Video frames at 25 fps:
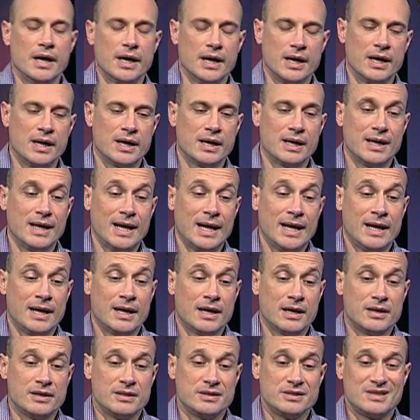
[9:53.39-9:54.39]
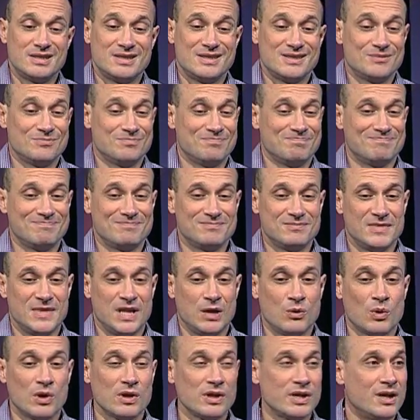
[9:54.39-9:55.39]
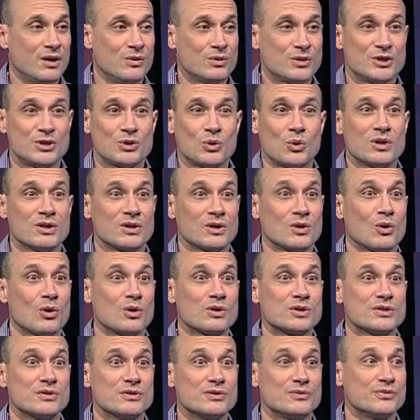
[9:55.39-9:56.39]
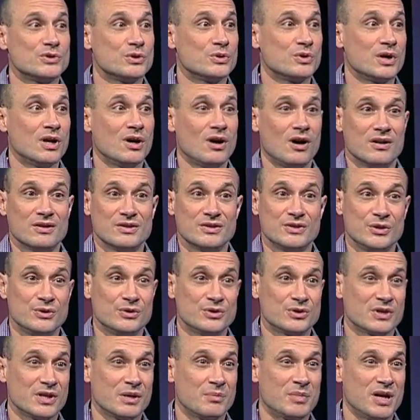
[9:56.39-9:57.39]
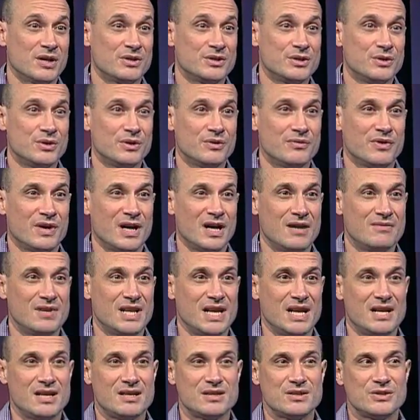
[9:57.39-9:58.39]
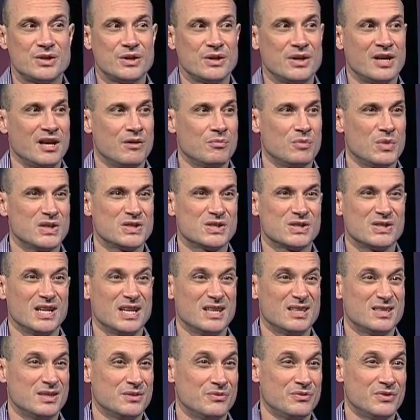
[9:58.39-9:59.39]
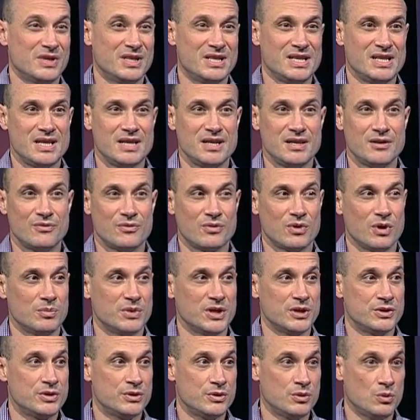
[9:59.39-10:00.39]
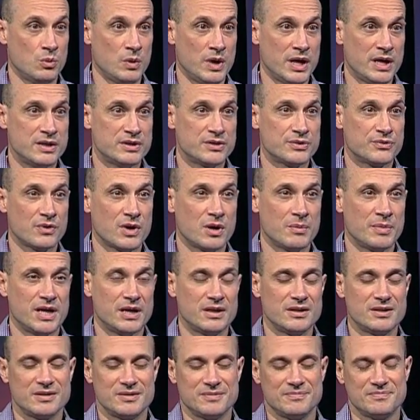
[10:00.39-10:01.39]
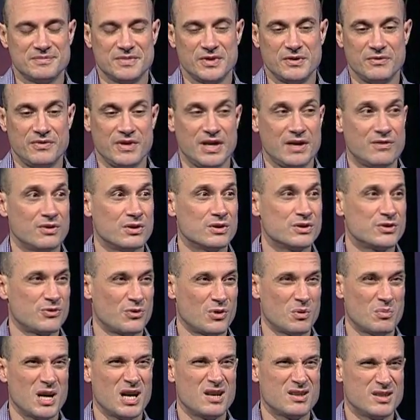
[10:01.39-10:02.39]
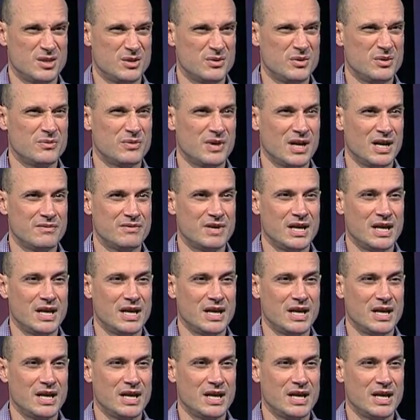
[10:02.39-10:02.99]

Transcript: Uh, and they really don't shorten the course of the flu at all. It's usually about two to five days. You can have muscle aches and fatigue for up to two weeks from it, fevers for about two to five